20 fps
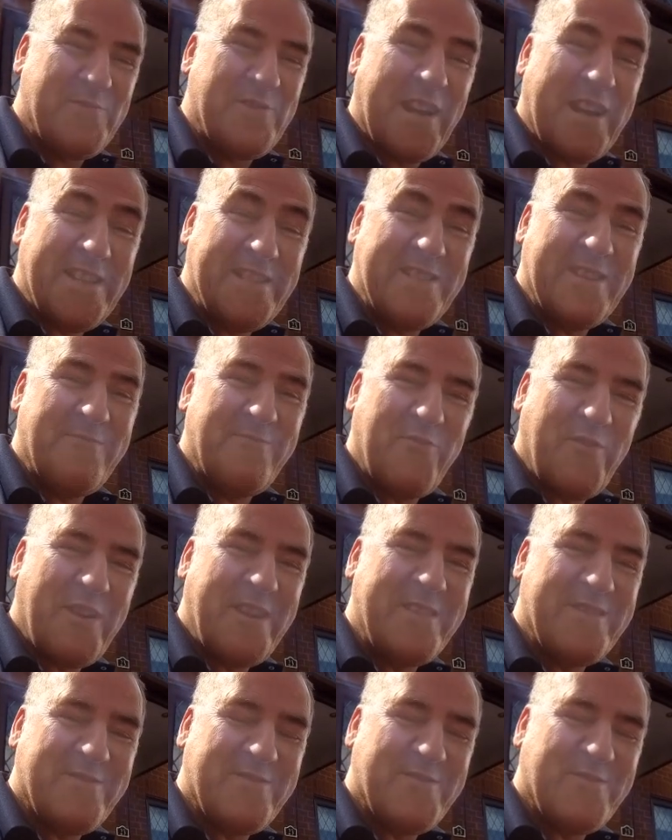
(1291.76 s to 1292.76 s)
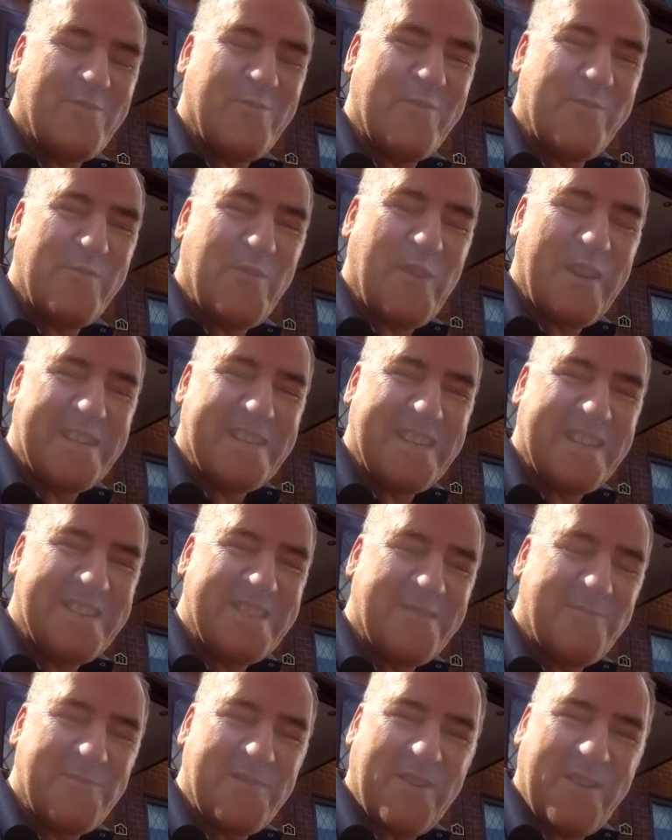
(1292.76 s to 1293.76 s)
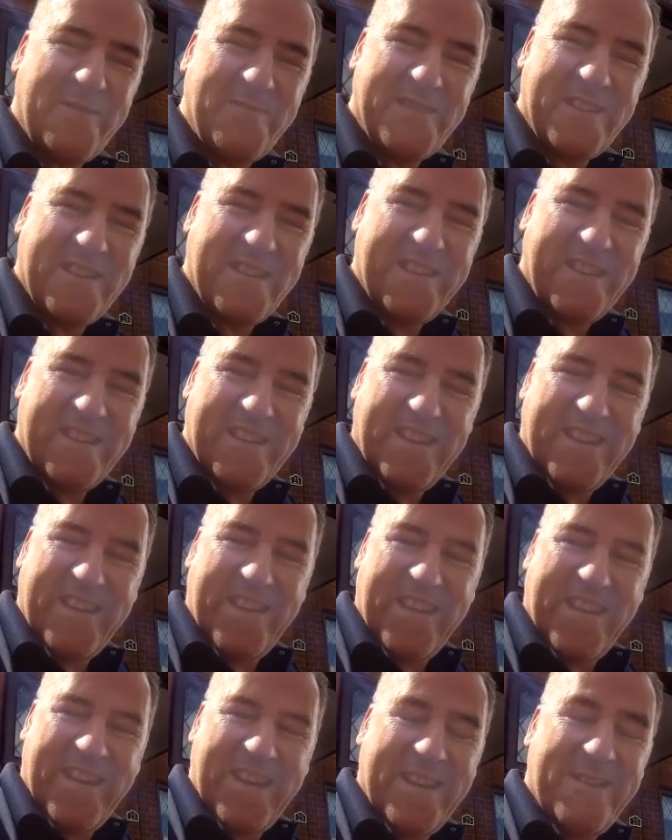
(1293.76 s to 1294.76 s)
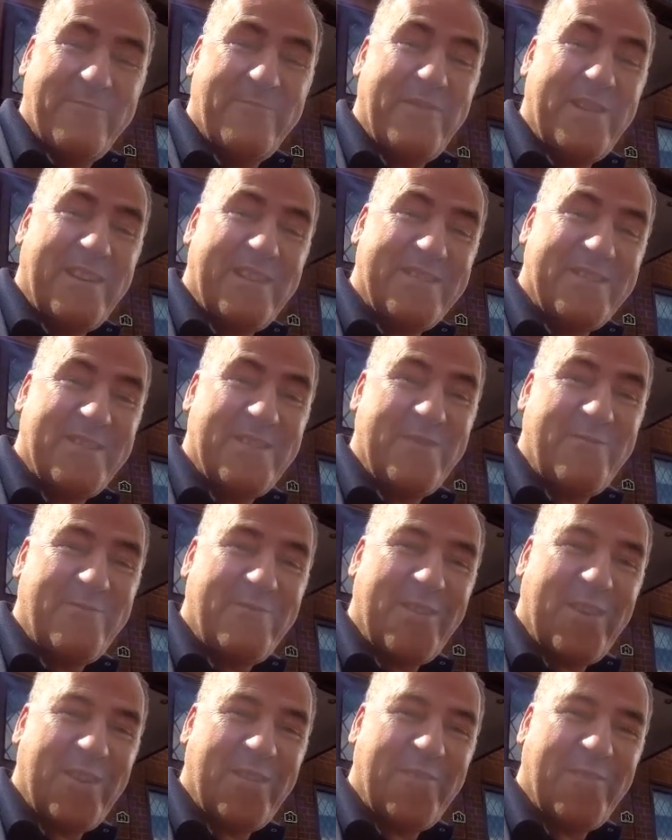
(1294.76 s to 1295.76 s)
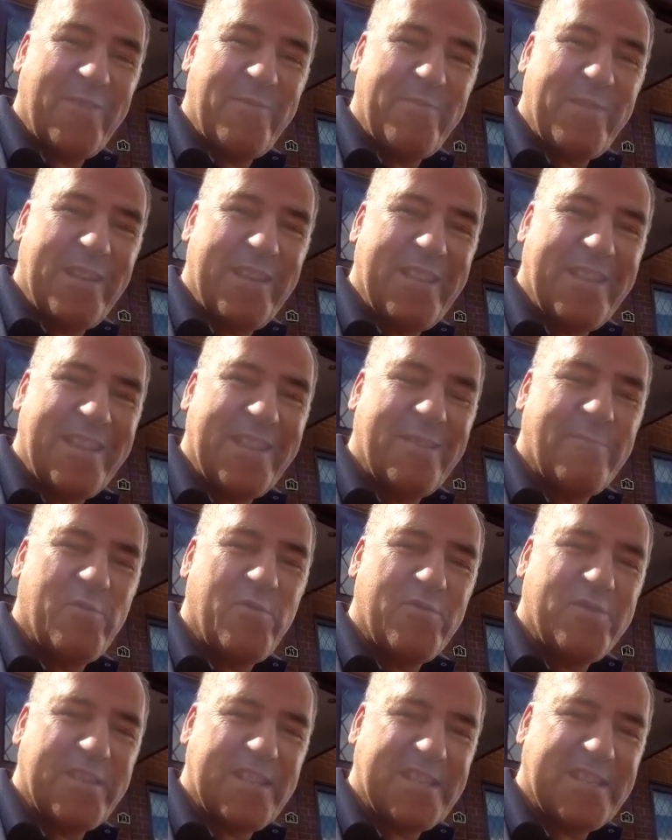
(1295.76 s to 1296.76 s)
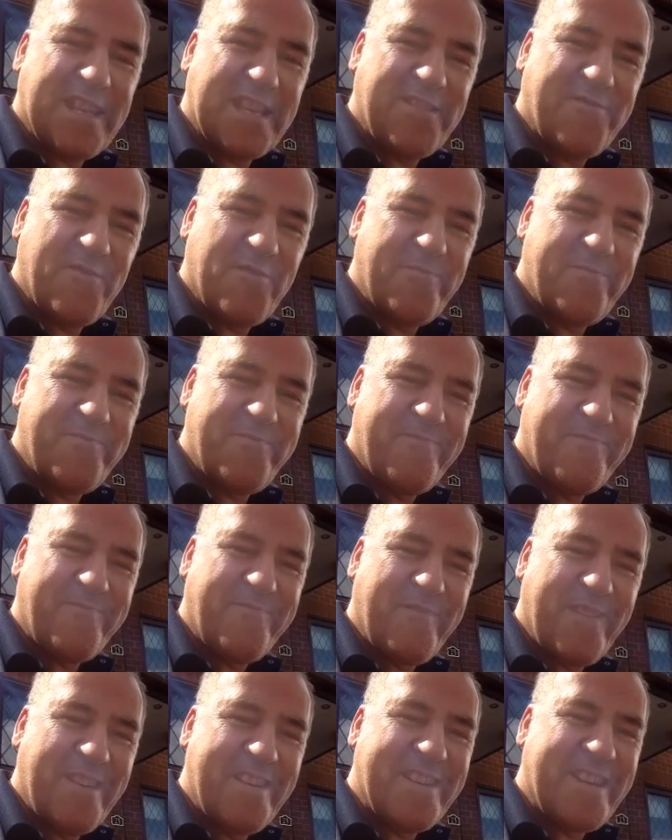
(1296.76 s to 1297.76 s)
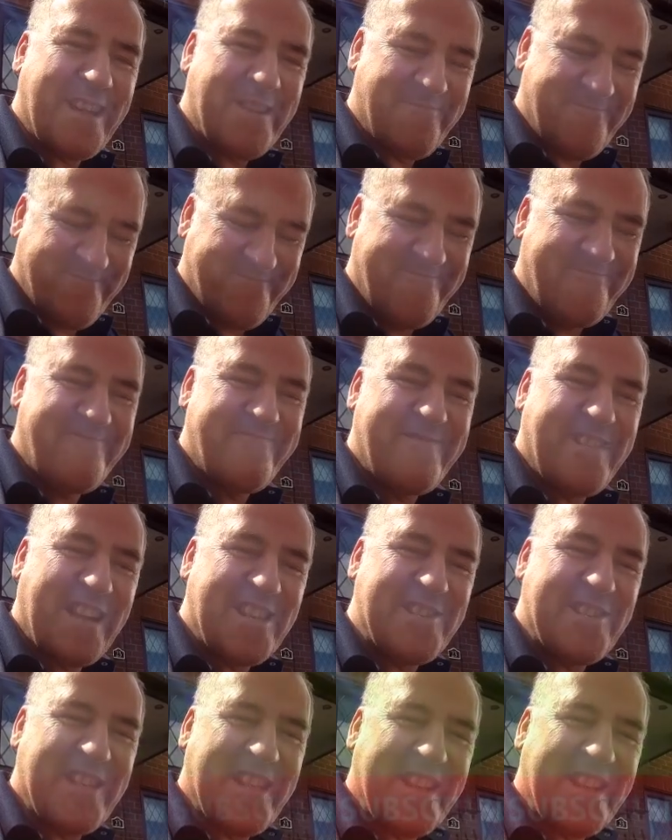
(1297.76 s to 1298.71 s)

changing brakes or sorting brakes out sometimes. And part two will hopefully be a little more successful. Okay, catch you